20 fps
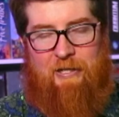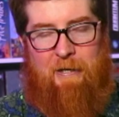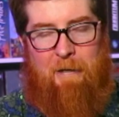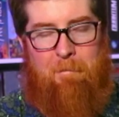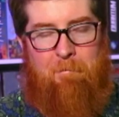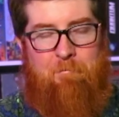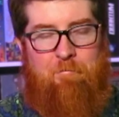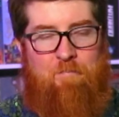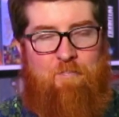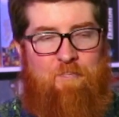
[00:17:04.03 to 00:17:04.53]

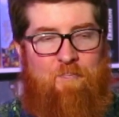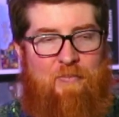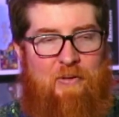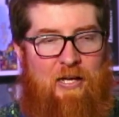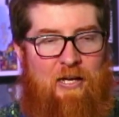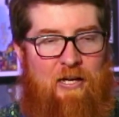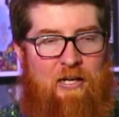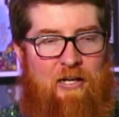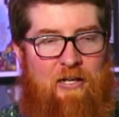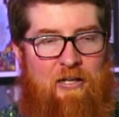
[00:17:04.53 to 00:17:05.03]
that,
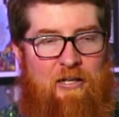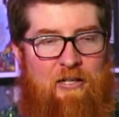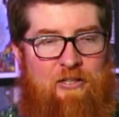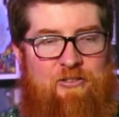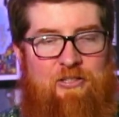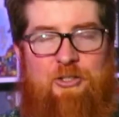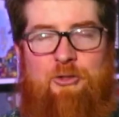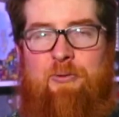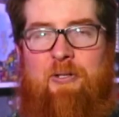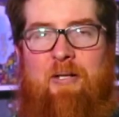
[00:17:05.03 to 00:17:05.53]

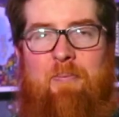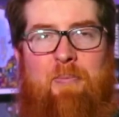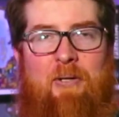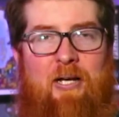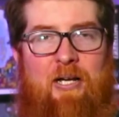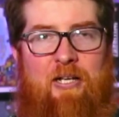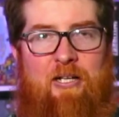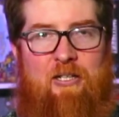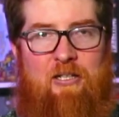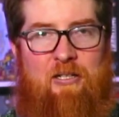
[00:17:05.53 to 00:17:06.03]
accentuated
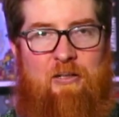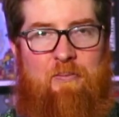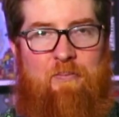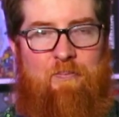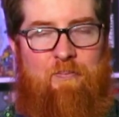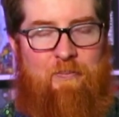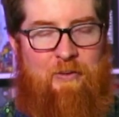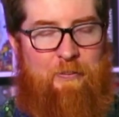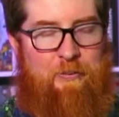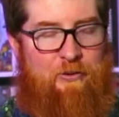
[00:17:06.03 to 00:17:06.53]
by your
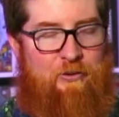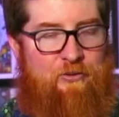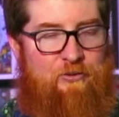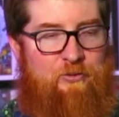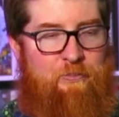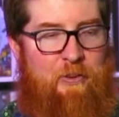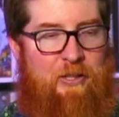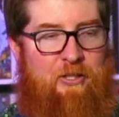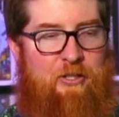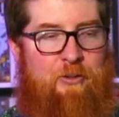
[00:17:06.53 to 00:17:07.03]

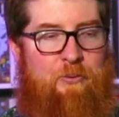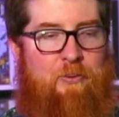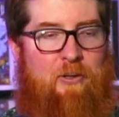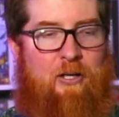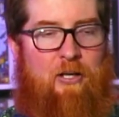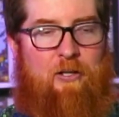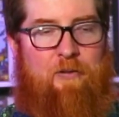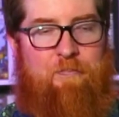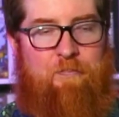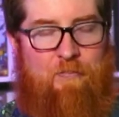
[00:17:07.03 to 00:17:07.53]
meeples, but you
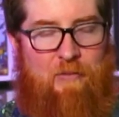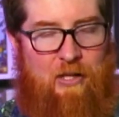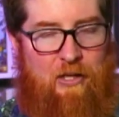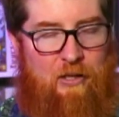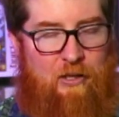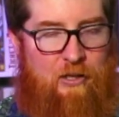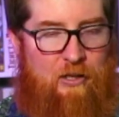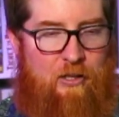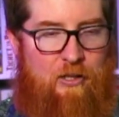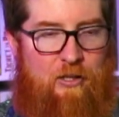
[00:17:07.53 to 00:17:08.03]
are
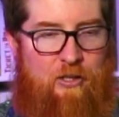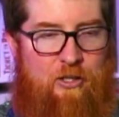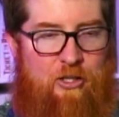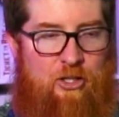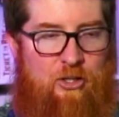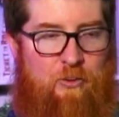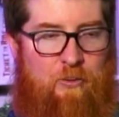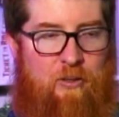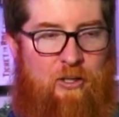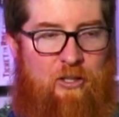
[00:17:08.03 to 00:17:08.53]

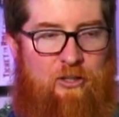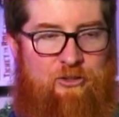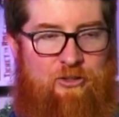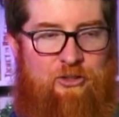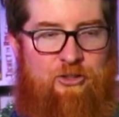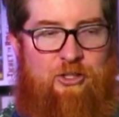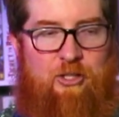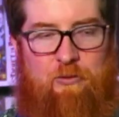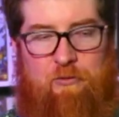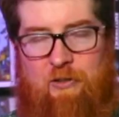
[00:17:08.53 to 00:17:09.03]

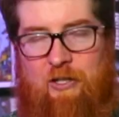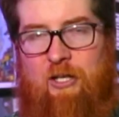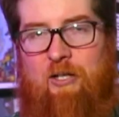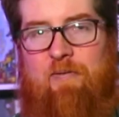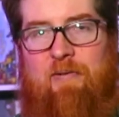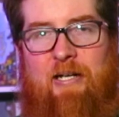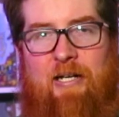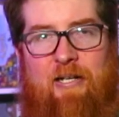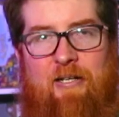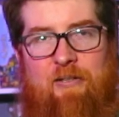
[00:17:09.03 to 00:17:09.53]
essentially you're running
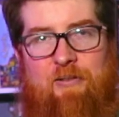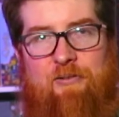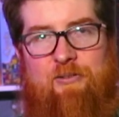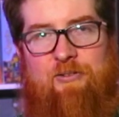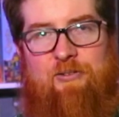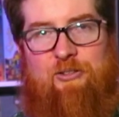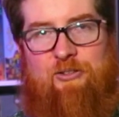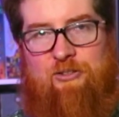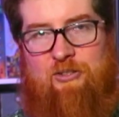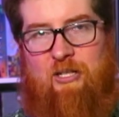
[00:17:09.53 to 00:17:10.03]

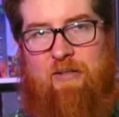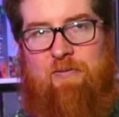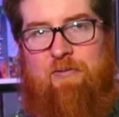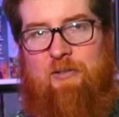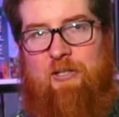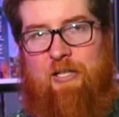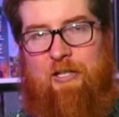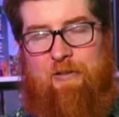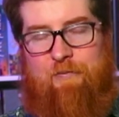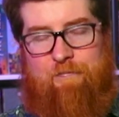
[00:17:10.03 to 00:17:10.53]
around
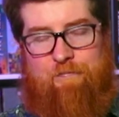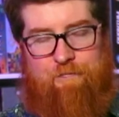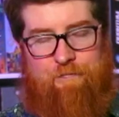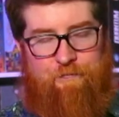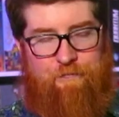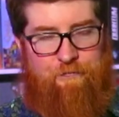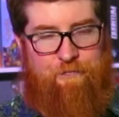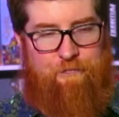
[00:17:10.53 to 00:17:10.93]
discovering,